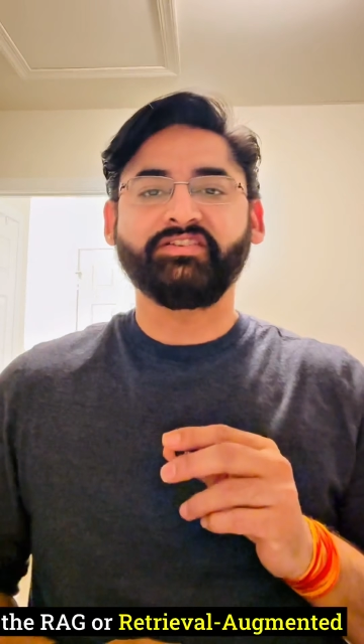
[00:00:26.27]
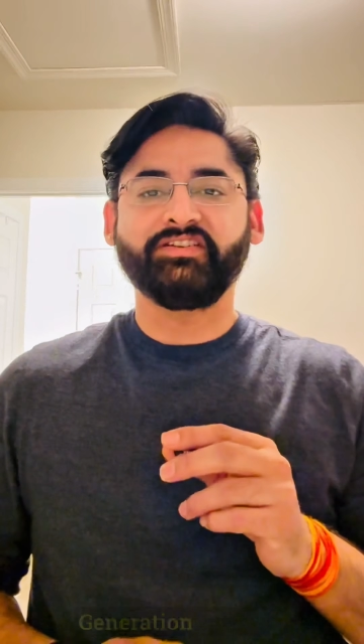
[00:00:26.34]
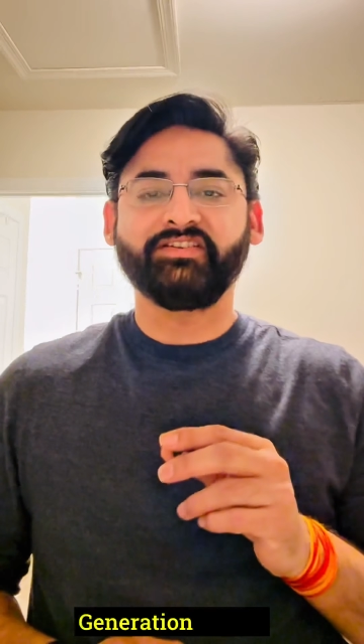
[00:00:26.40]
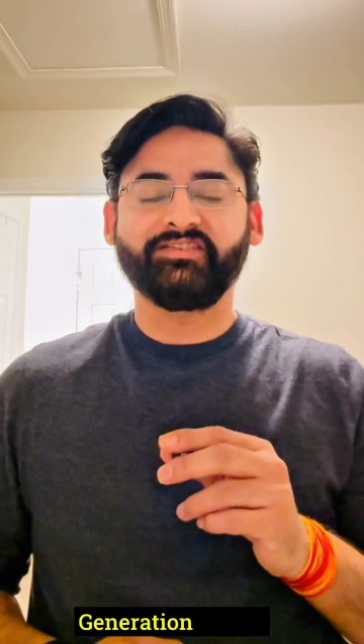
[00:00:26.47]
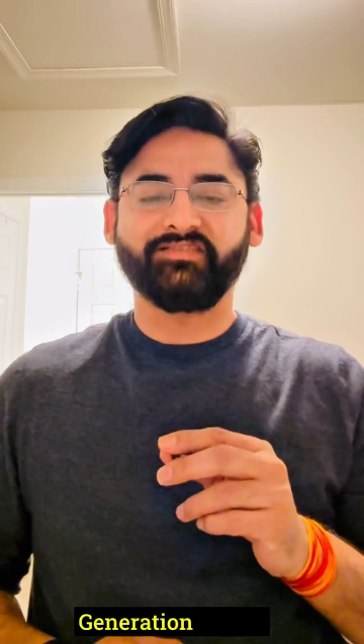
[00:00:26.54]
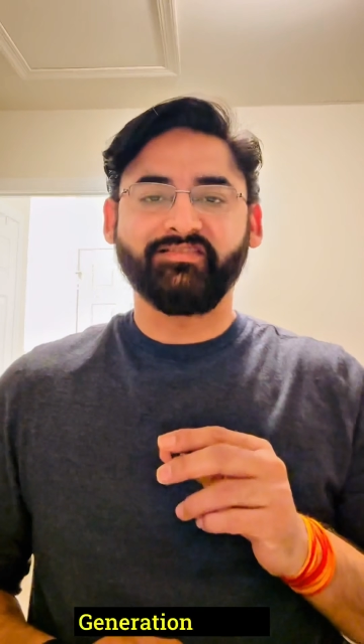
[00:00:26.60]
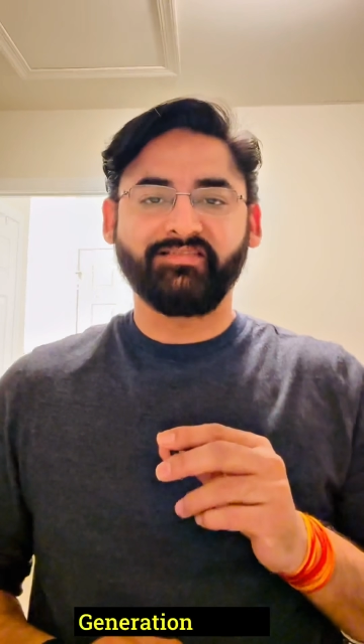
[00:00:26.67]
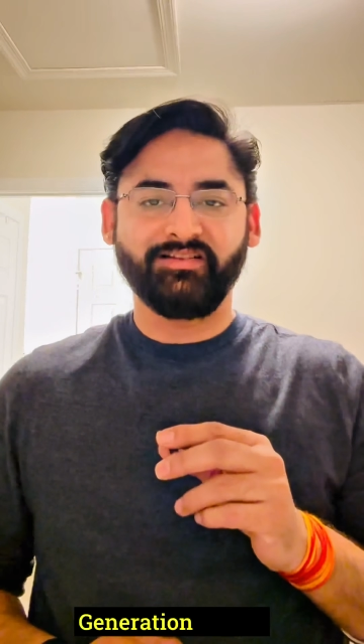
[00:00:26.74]

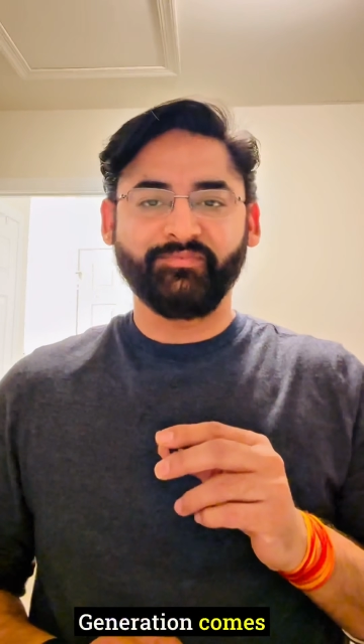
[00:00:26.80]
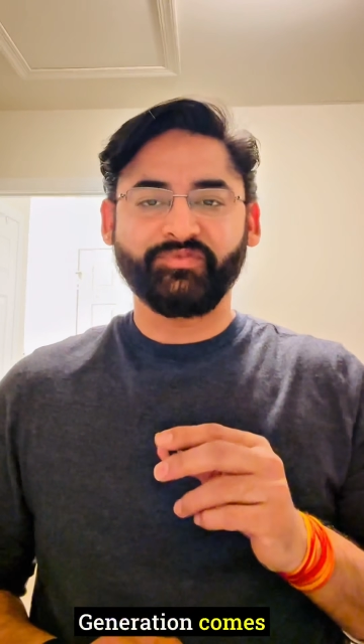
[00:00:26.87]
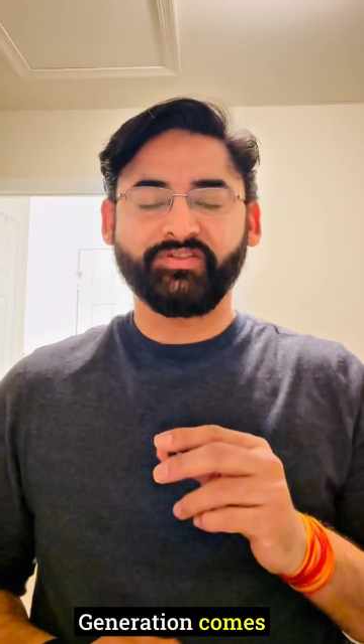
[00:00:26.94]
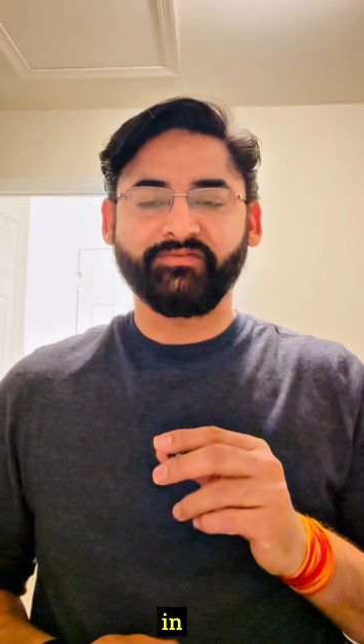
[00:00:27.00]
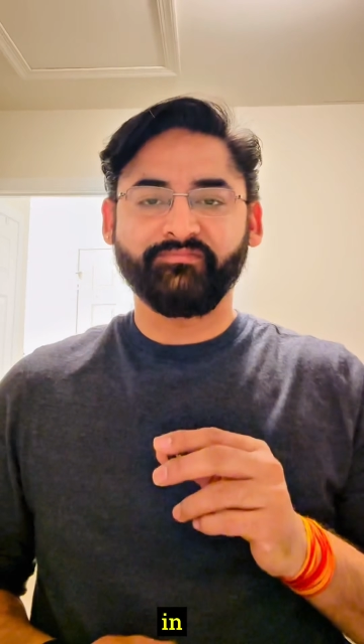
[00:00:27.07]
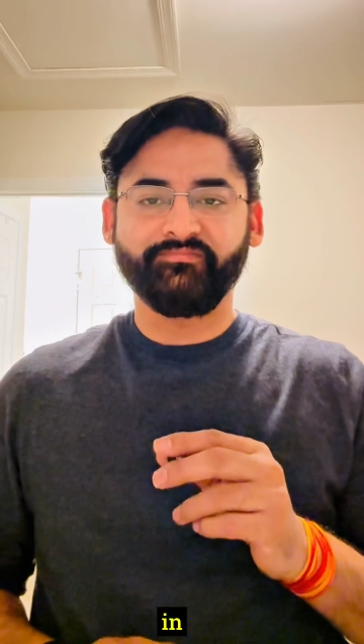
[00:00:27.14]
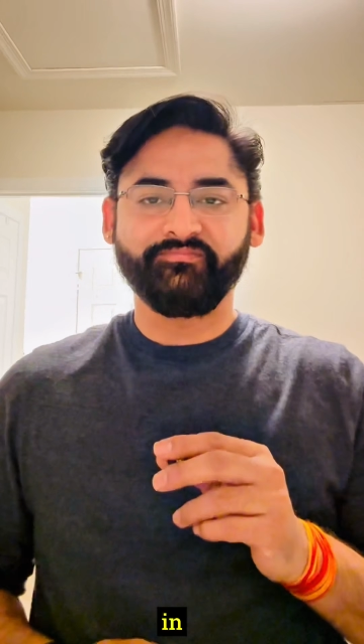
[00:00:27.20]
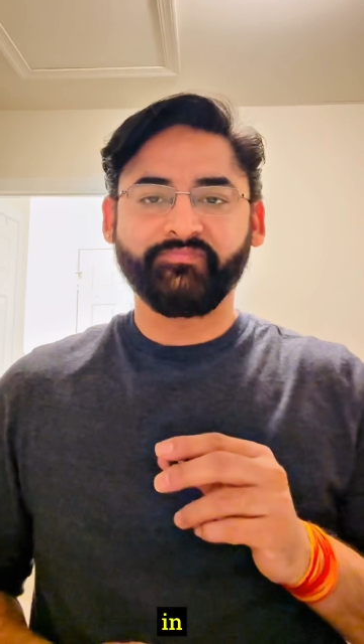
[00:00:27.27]
generation comes
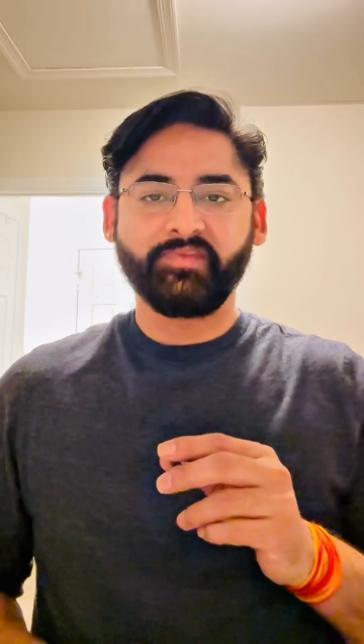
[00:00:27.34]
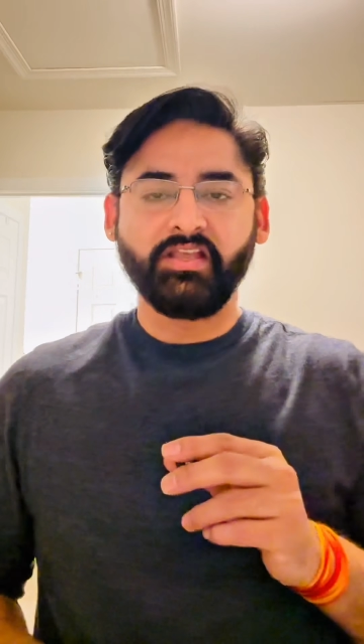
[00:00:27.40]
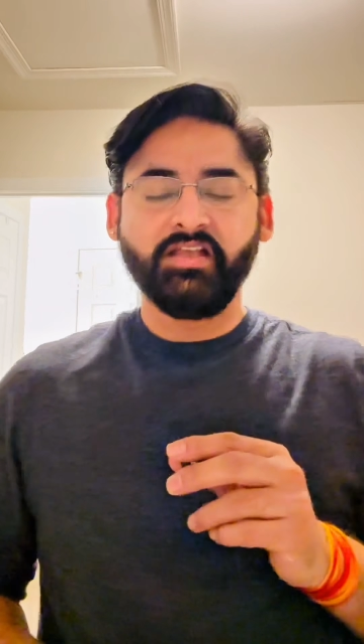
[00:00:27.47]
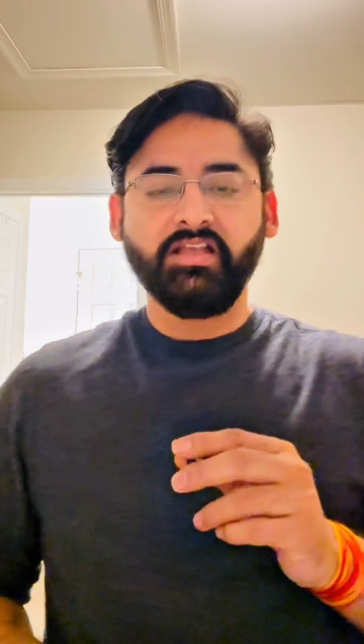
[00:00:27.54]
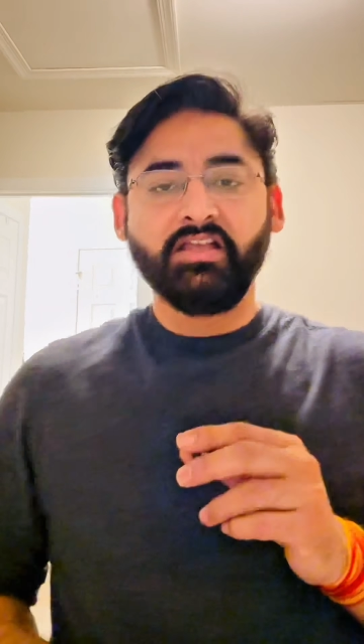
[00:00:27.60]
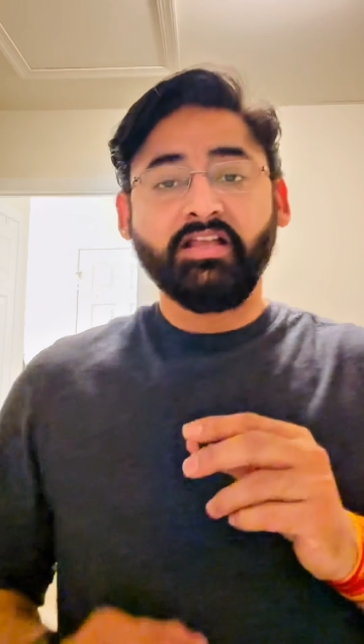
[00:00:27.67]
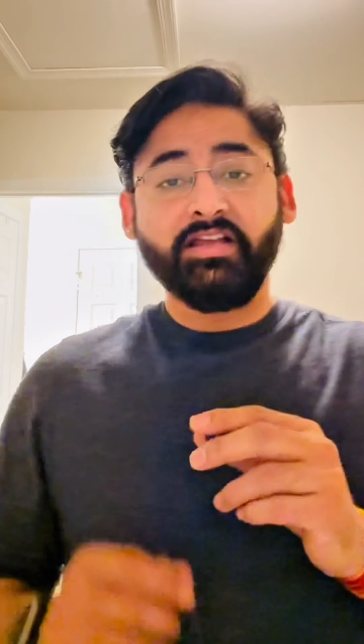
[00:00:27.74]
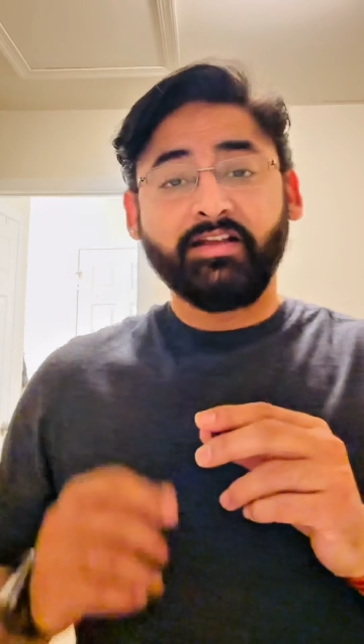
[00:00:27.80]
in.
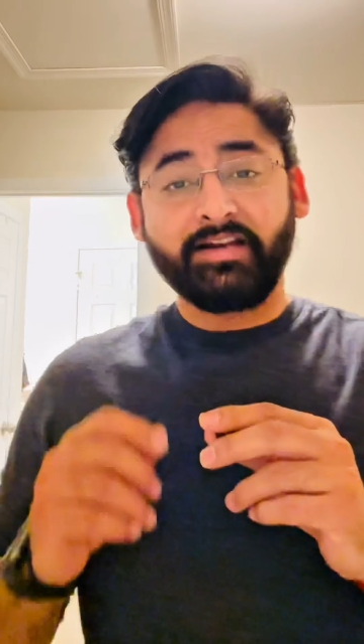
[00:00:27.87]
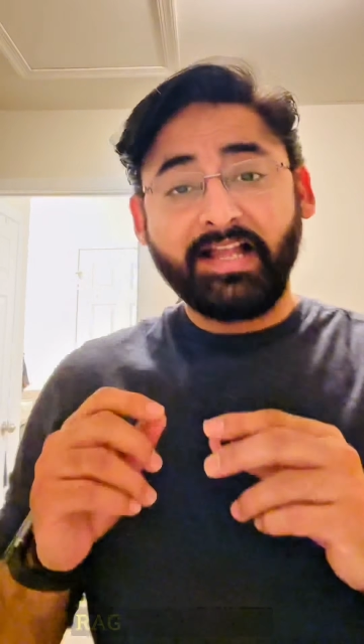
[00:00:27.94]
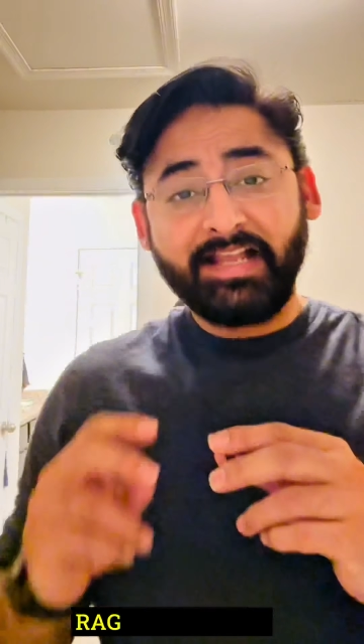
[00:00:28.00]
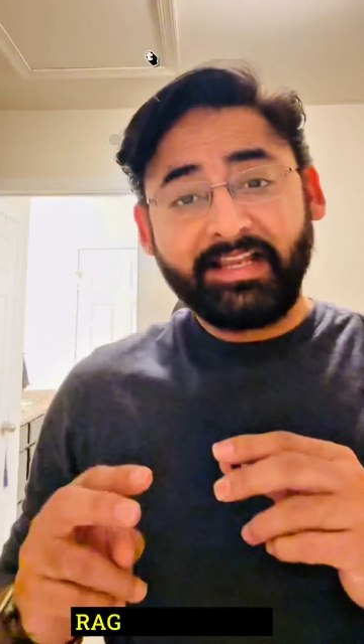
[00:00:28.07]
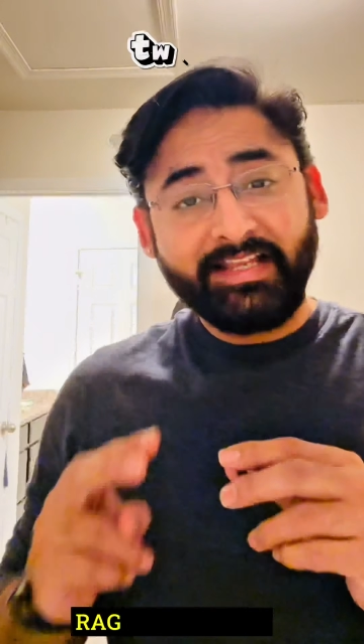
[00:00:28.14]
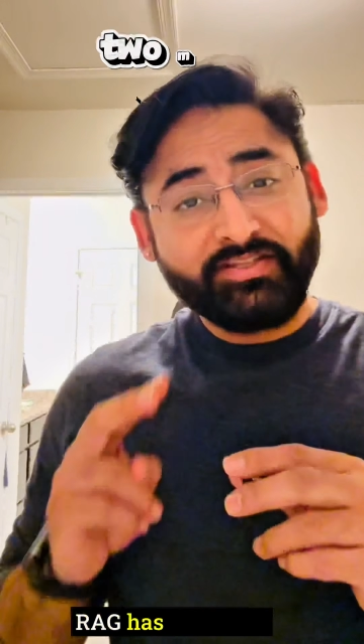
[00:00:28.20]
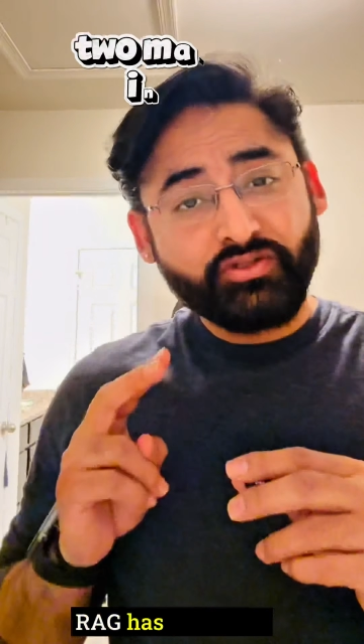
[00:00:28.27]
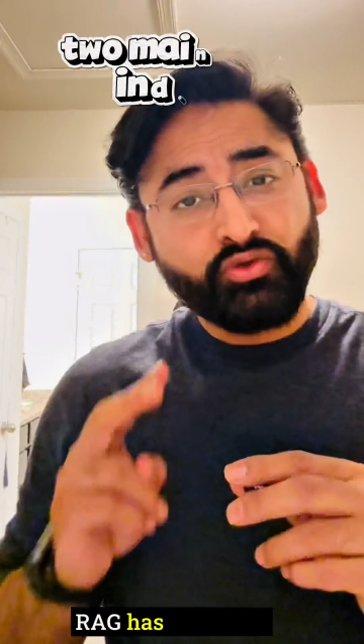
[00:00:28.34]

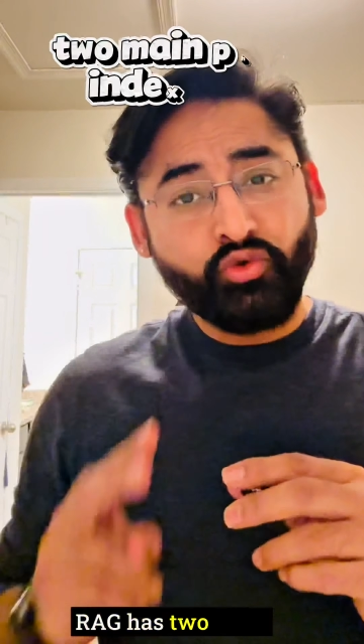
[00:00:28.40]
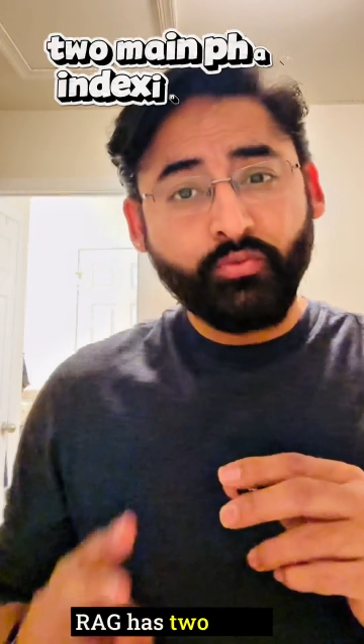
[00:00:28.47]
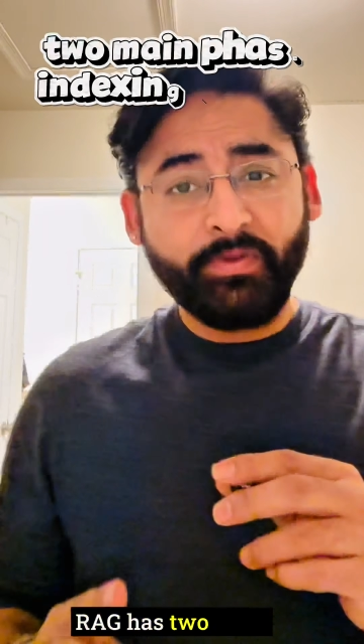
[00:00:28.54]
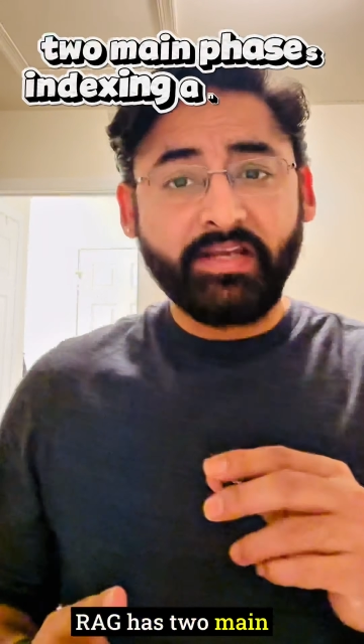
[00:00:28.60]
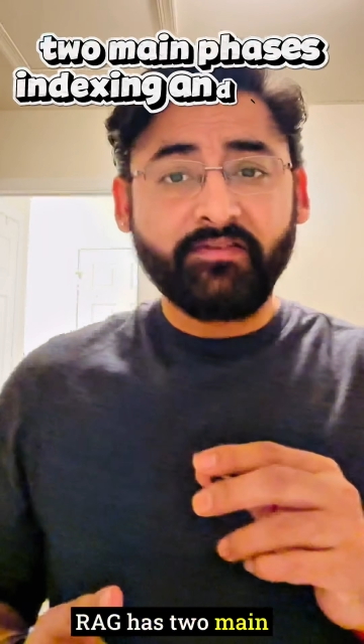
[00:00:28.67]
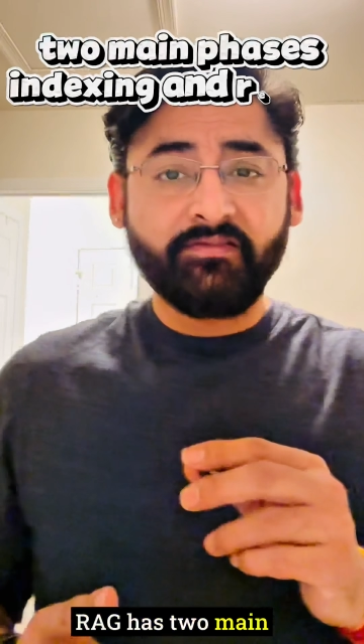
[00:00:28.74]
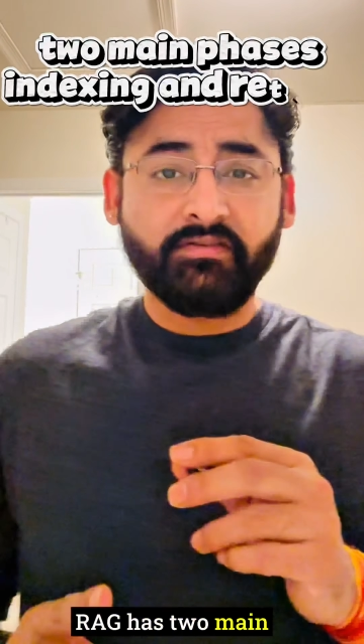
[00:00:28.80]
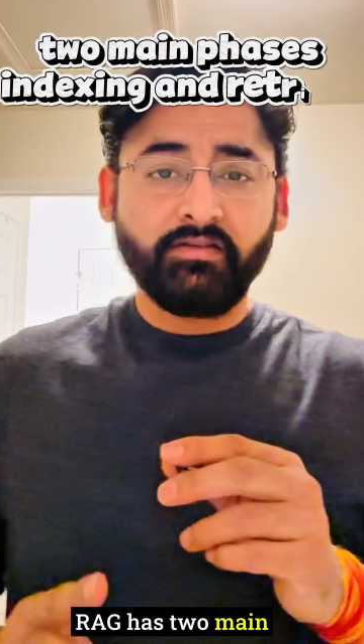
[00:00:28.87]
RAG has two
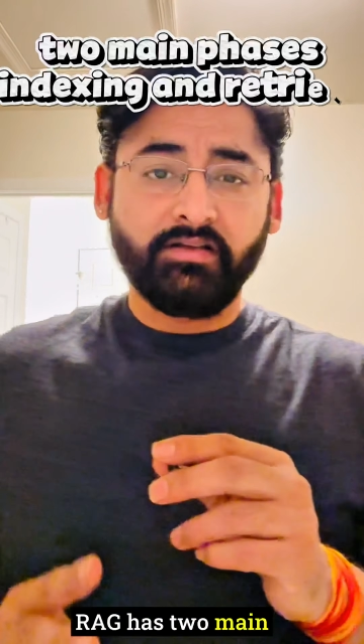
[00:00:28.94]
main